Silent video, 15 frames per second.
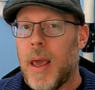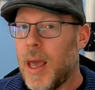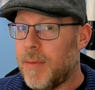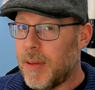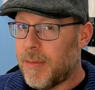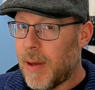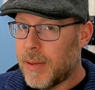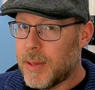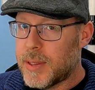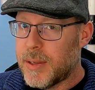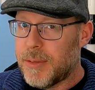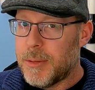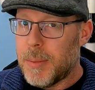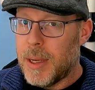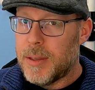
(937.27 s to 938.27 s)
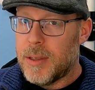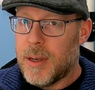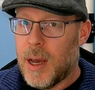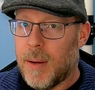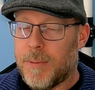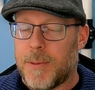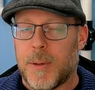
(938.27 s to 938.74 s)
If you found this information
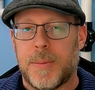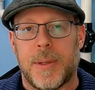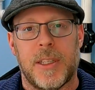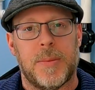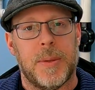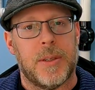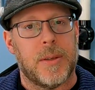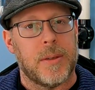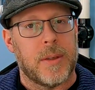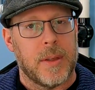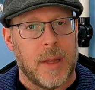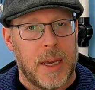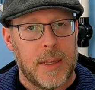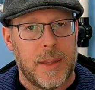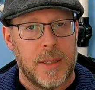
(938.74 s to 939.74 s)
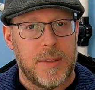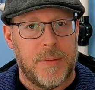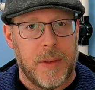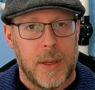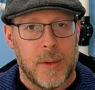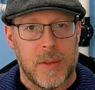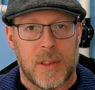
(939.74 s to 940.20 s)
helpful, please be sure to like this
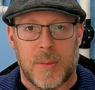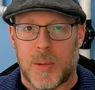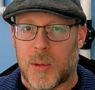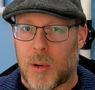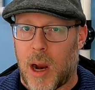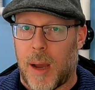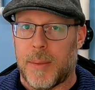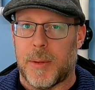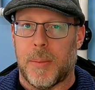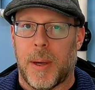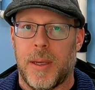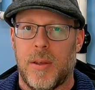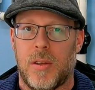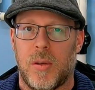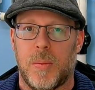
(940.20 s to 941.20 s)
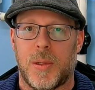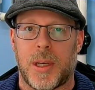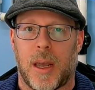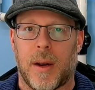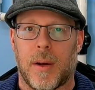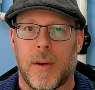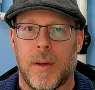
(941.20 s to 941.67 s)
video and subscribe to my YouTube
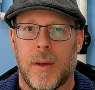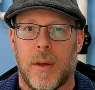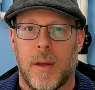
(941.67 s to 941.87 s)
channel.